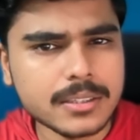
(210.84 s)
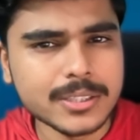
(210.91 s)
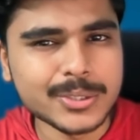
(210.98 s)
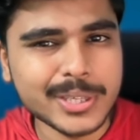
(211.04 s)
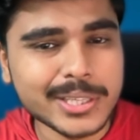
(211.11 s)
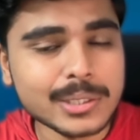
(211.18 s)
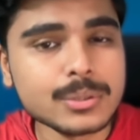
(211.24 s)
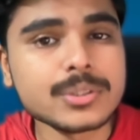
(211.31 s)
You
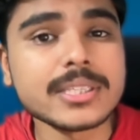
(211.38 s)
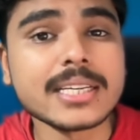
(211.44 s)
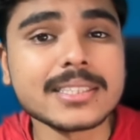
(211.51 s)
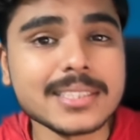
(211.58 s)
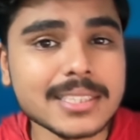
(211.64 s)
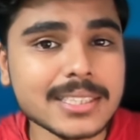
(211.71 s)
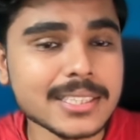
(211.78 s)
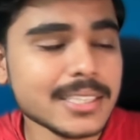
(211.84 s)
can use
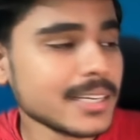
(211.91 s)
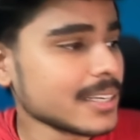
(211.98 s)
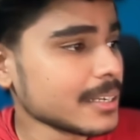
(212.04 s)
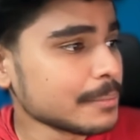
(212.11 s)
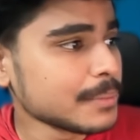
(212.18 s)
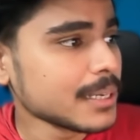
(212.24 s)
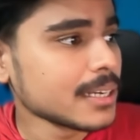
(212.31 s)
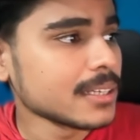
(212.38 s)
HCTI
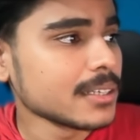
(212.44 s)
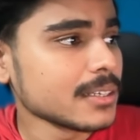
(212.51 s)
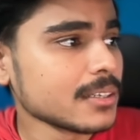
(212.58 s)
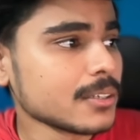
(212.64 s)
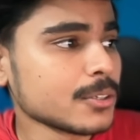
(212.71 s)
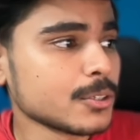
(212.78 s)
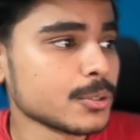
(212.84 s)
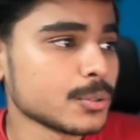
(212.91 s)
API
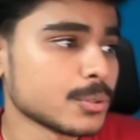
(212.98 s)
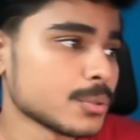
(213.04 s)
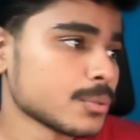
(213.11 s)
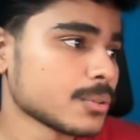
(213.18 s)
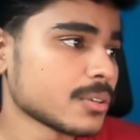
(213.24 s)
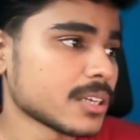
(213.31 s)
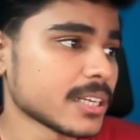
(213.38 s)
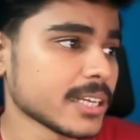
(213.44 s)
to
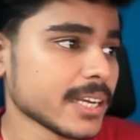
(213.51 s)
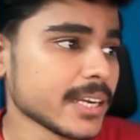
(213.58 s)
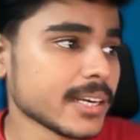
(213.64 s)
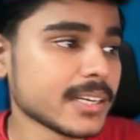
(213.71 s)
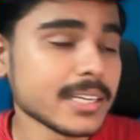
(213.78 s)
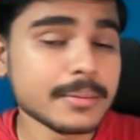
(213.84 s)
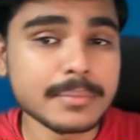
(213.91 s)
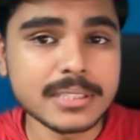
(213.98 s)

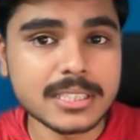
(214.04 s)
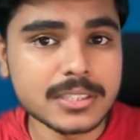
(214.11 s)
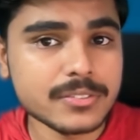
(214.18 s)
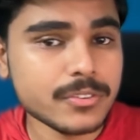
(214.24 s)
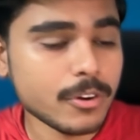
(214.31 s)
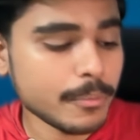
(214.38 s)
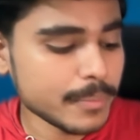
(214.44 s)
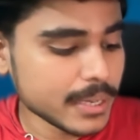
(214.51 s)
create images
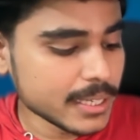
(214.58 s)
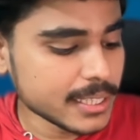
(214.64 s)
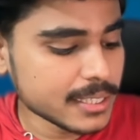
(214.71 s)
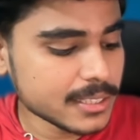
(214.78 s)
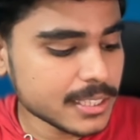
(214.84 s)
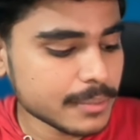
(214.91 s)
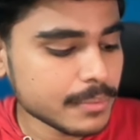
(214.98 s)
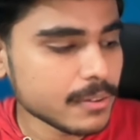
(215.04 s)
from any
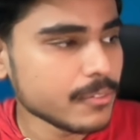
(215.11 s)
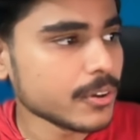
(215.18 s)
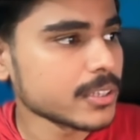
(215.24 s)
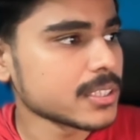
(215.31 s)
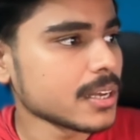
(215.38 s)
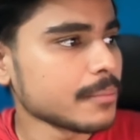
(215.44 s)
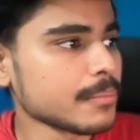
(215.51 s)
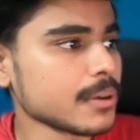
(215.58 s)
HTML. For
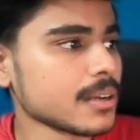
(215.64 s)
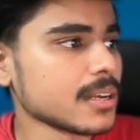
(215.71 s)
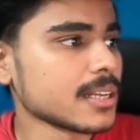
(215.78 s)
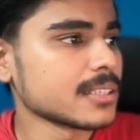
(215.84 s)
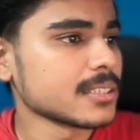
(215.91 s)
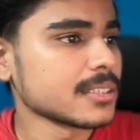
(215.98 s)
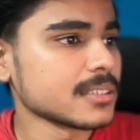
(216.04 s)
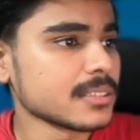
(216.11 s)
example,
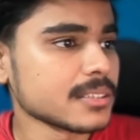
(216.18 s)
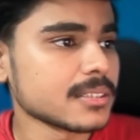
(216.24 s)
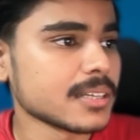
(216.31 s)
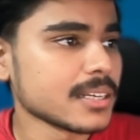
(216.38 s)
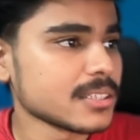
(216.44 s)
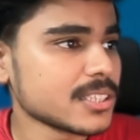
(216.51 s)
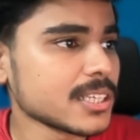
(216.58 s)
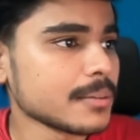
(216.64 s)
let's say this is the
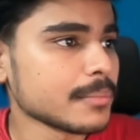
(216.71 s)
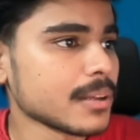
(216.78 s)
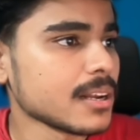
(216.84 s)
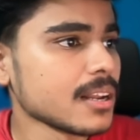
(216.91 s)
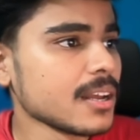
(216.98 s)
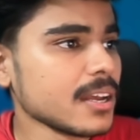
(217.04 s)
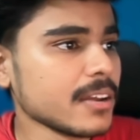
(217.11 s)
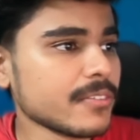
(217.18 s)
HTML.
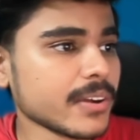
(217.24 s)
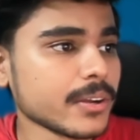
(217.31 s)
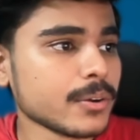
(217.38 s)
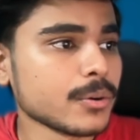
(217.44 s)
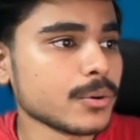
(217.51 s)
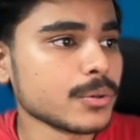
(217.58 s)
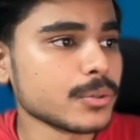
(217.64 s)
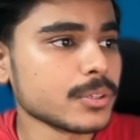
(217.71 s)
If I
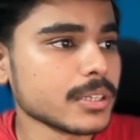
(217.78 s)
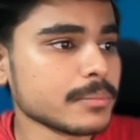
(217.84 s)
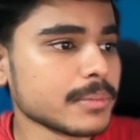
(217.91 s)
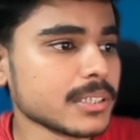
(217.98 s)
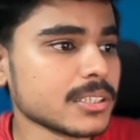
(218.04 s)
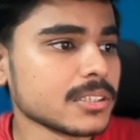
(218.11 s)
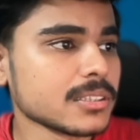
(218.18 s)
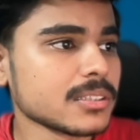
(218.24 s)
go to
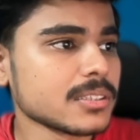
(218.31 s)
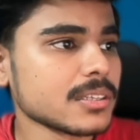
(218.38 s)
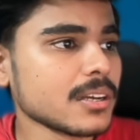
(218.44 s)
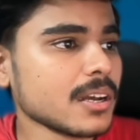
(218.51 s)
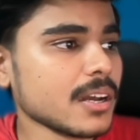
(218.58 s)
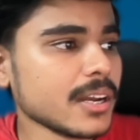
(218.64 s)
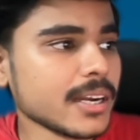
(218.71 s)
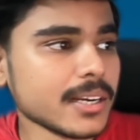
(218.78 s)
images,
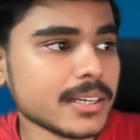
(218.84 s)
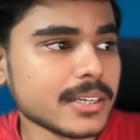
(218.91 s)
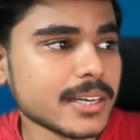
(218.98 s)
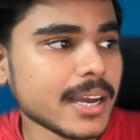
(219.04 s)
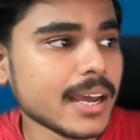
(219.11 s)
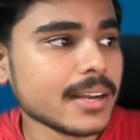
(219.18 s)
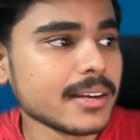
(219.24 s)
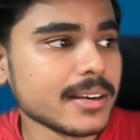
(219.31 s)
it
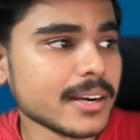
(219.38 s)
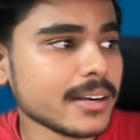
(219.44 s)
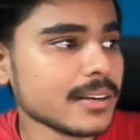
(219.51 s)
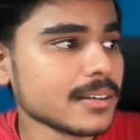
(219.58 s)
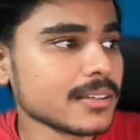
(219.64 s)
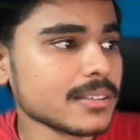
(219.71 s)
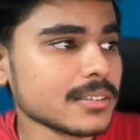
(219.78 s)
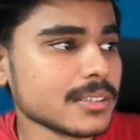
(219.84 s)
can
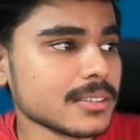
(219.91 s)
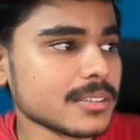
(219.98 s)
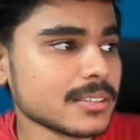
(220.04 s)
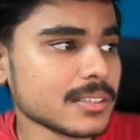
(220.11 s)
render this